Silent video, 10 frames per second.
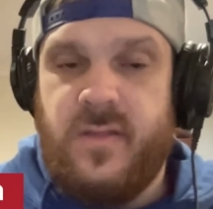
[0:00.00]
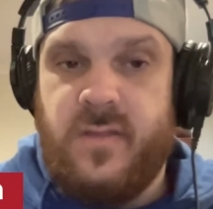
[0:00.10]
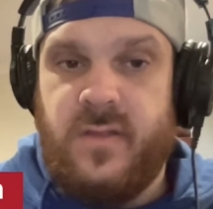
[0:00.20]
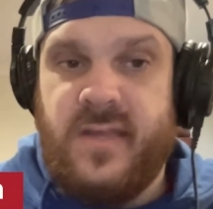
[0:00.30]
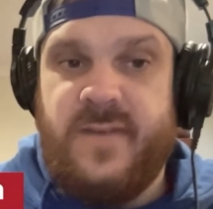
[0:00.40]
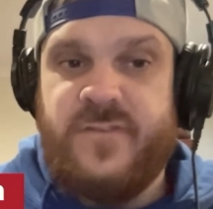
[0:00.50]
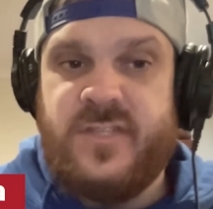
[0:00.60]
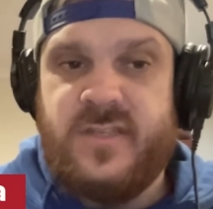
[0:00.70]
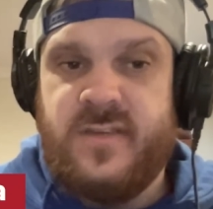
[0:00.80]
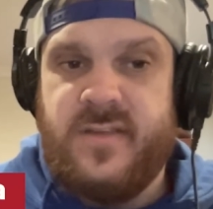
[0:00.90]
the
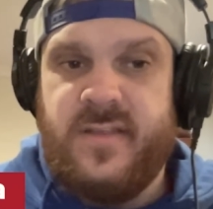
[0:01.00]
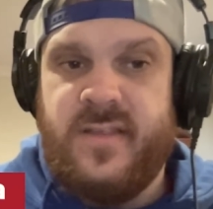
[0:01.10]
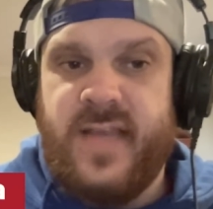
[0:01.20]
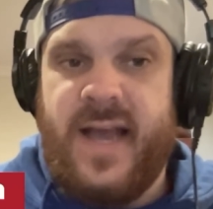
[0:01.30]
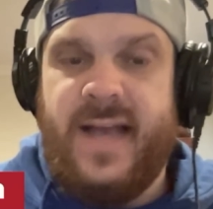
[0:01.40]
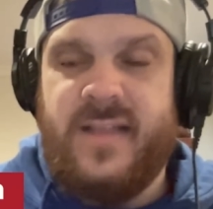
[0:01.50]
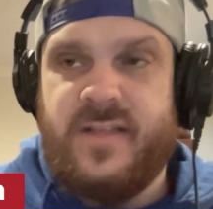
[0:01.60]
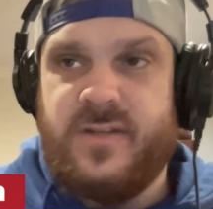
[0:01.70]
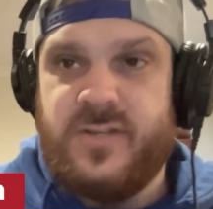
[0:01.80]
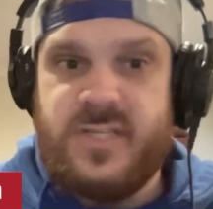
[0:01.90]
Leafs, the
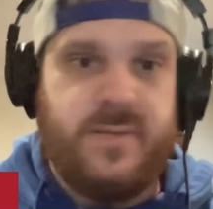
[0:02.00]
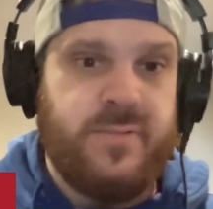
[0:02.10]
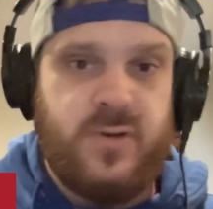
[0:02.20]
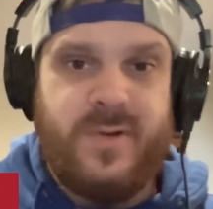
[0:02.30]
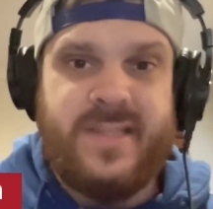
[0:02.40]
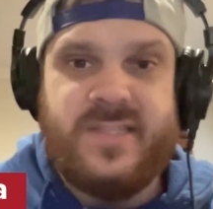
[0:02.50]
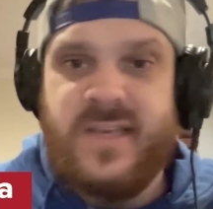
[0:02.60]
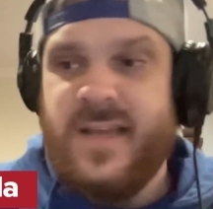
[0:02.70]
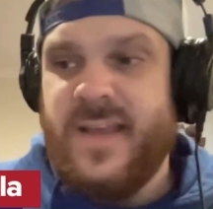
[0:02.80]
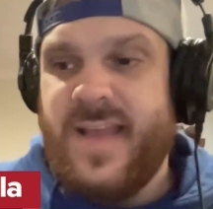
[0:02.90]
Islanders, and the
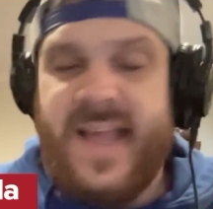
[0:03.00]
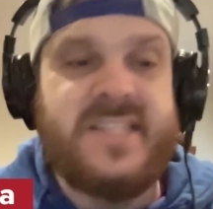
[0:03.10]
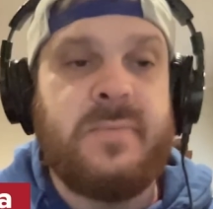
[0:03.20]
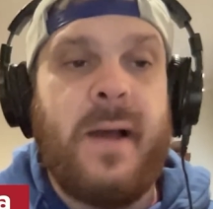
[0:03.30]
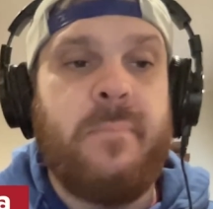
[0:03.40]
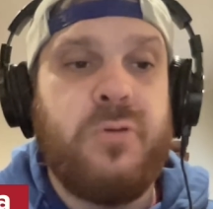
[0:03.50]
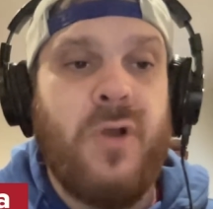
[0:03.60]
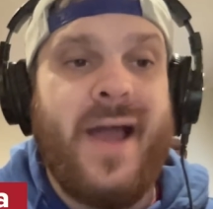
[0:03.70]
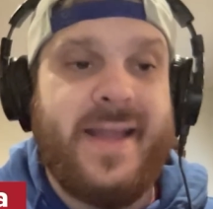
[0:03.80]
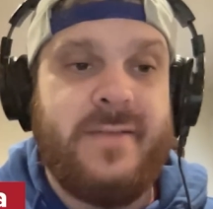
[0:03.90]
Bruins, it's about
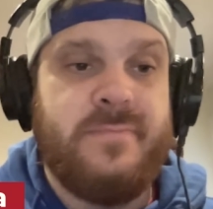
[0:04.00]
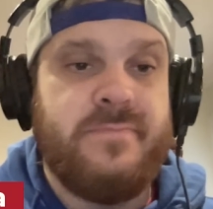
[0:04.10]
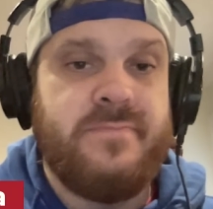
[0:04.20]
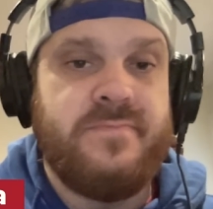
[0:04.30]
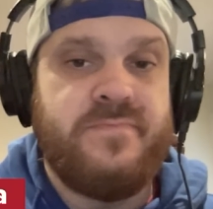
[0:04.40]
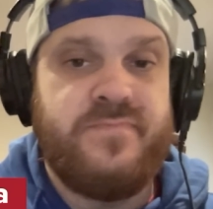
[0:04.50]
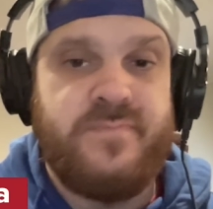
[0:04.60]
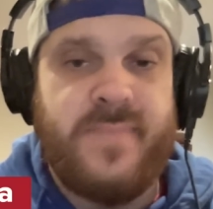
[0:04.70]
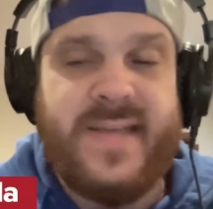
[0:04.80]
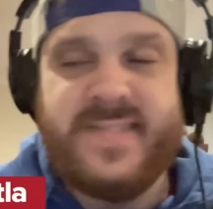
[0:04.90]
pride,
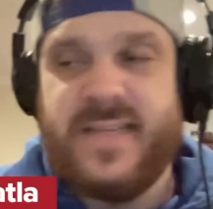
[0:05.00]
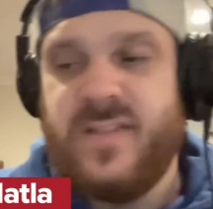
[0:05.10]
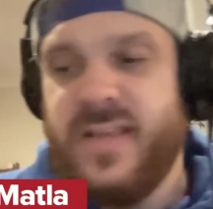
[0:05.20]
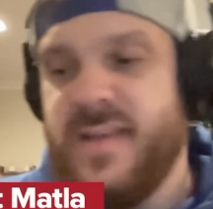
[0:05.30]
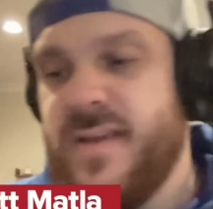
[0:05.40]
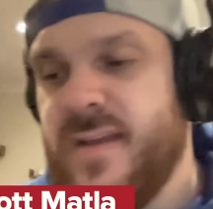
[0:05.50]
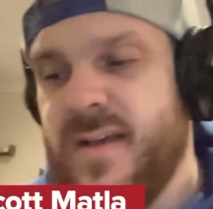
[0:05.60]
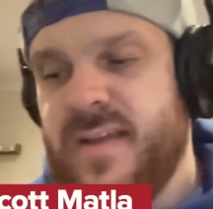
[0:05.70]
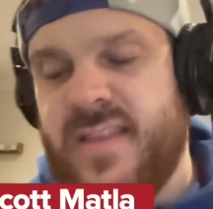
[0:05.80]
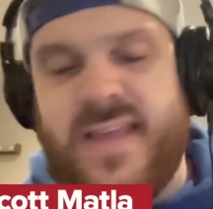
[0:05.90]
basically.
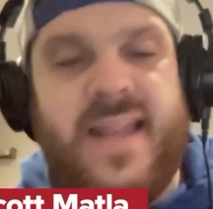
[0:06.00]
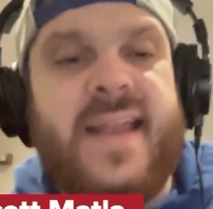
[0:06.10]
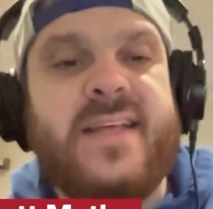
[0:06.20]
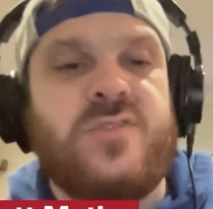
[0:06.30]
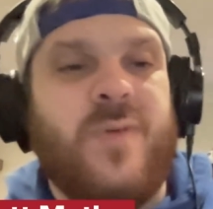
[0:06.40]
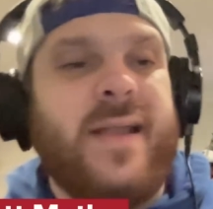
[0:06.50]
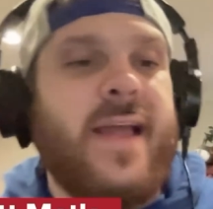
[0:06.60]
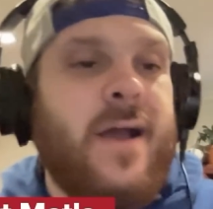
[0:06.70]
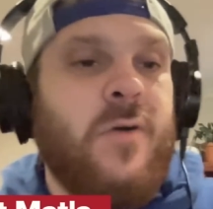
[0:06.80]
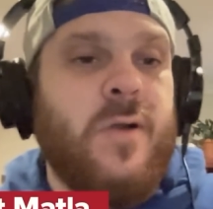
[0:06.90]
The Canadiens right
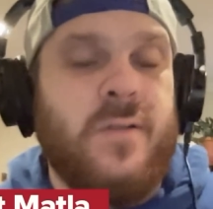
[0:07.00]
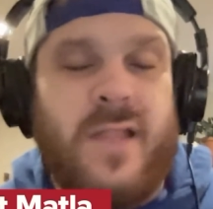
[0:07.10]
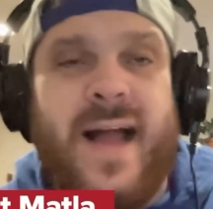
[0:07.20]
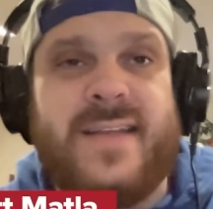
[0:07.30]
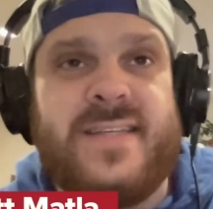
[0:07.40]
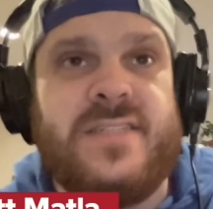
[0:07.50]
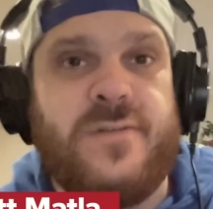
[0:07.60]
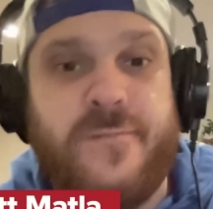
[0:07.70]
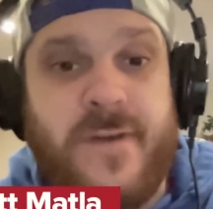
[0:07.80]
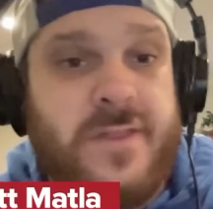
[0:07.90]
now are locked
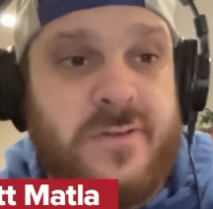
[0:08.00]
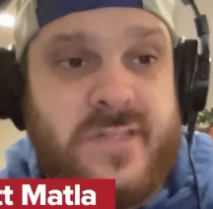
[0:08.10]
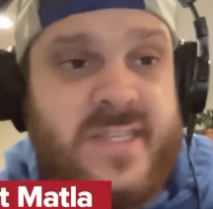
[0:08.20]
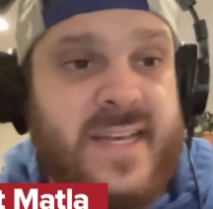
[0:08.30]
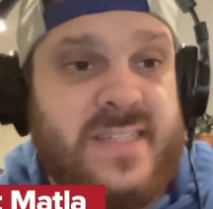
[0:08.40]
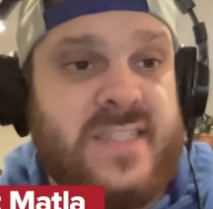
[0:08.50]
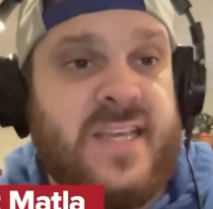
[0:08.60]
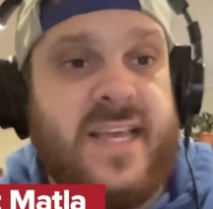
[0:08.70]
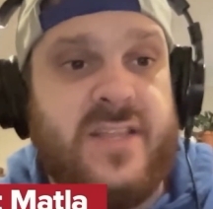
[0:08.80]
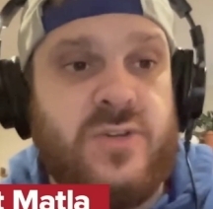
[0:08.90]
into 5th or 6th
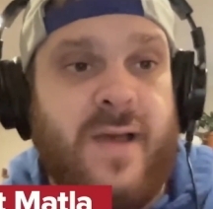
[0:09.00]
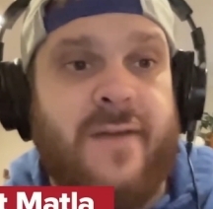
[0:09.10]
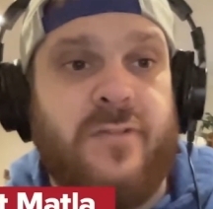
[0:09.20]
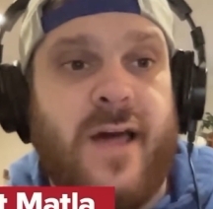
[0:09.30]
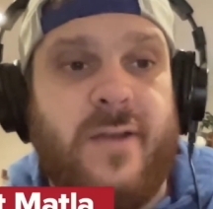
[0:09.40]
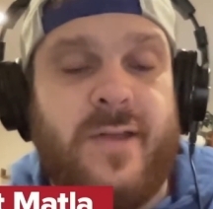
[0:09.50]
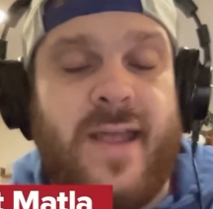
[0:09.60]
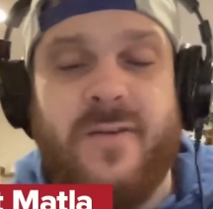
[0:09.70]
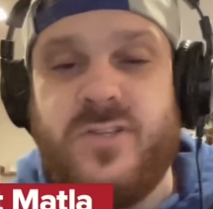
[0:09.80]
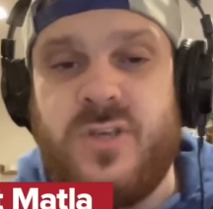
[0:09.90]
in the draft
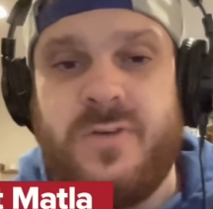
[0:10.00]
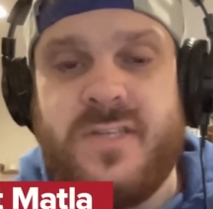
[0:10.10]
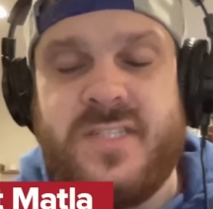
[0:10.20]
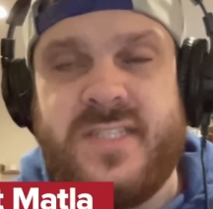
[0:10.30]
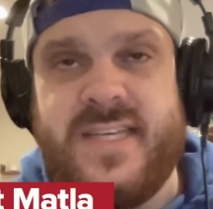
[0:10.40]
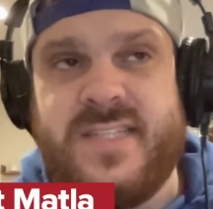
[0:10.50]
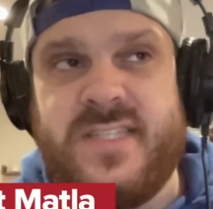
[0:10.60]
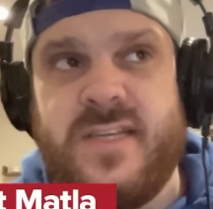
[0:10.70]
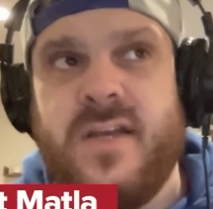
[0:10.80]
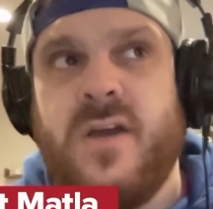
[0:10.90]
lottery. Arizona
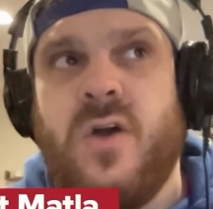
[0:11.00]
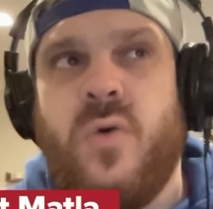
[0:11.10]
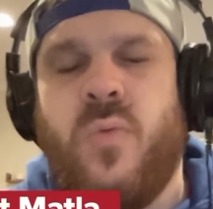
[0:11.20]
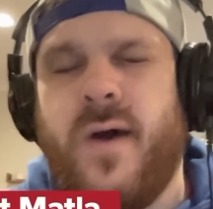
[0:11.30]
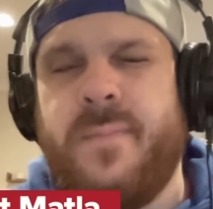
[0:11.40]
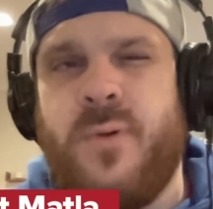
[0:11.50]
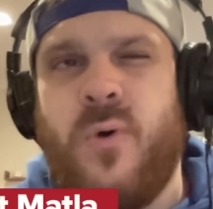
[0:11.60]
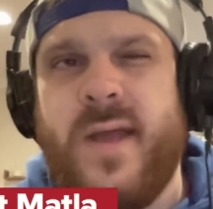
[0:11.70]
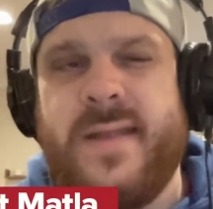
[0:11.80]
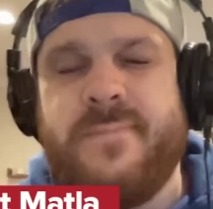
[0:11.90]
sits 1
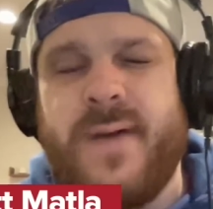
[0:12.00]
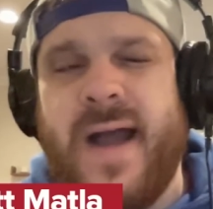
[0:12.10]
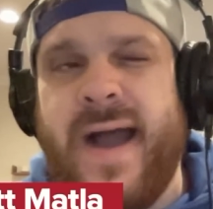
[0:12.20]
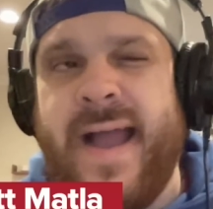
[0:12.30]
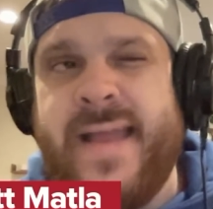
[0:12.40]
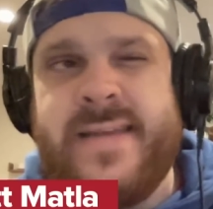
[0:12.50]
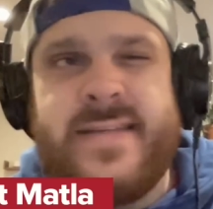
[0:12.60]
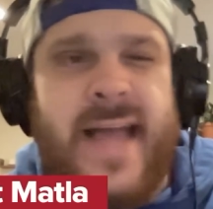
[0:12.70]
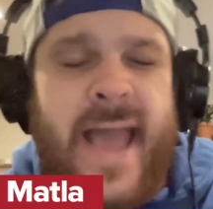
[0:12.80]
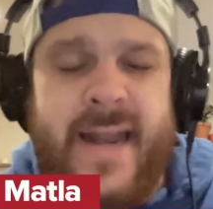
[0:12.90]
point
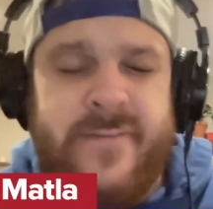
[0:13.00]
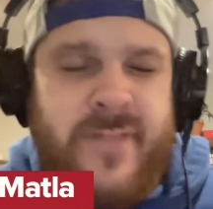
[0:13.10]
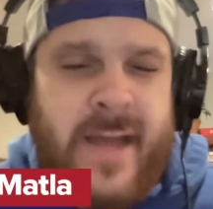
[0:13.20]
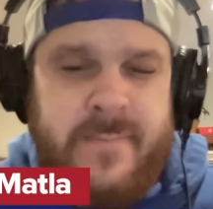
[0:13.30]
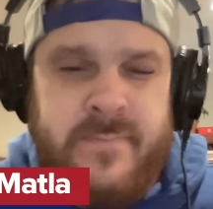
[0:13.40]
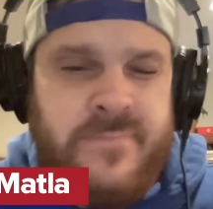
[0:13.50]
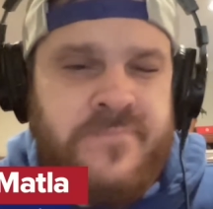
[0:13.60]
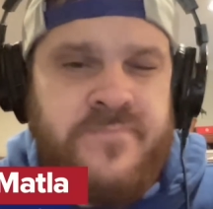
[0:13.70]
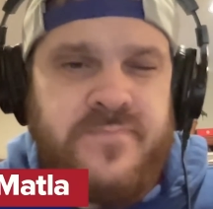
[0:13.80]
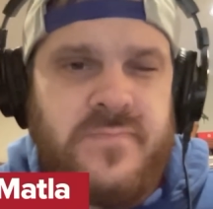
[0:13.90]
behind, ahead of them,
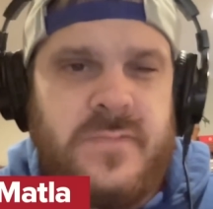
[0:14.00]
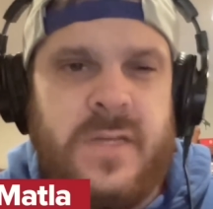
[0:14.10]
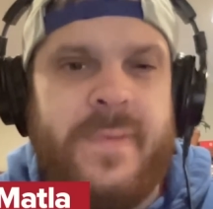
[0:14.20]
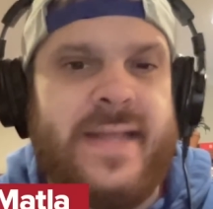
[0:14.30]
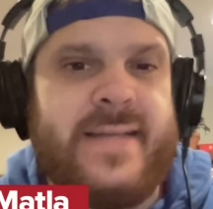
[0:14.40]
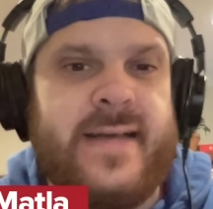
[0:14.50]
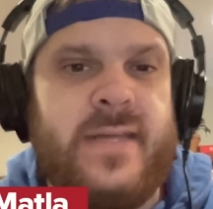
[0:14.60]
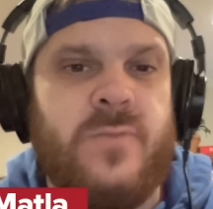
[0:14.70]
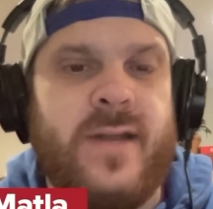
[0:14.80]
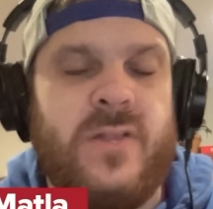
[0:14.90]
depending on how
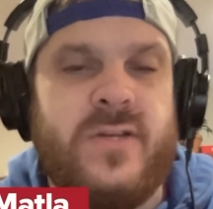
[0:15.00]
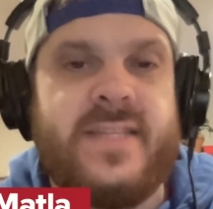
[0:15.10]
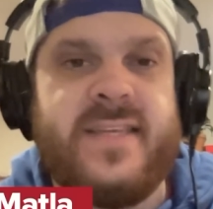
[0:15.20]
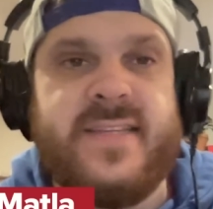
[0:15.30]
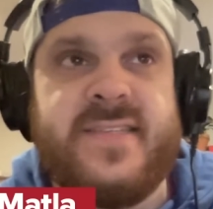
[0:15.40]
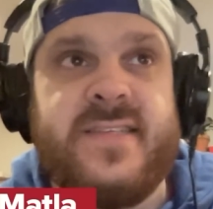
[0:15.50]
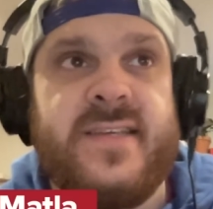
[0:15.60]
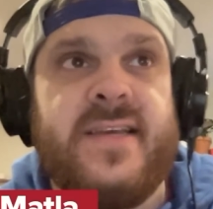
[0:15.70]
you want to look at this.